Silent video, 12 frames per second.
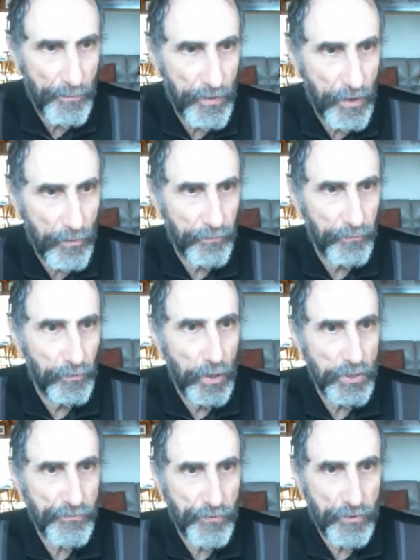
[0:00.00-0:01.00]
some of the
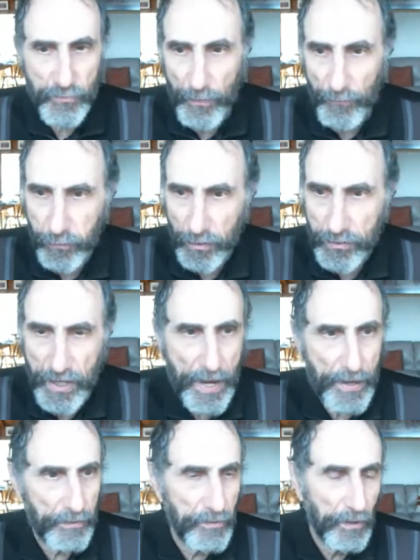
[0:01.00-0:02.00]
other philosophers we've
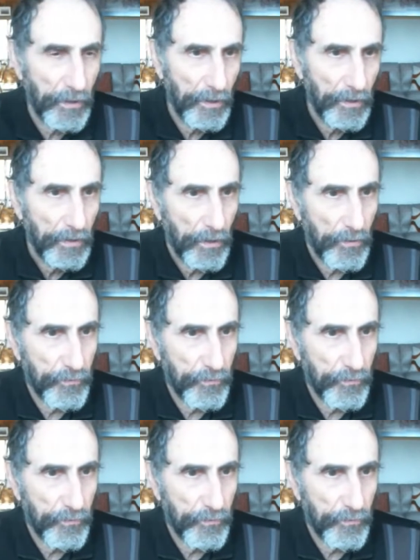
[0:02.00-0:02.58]
looked at and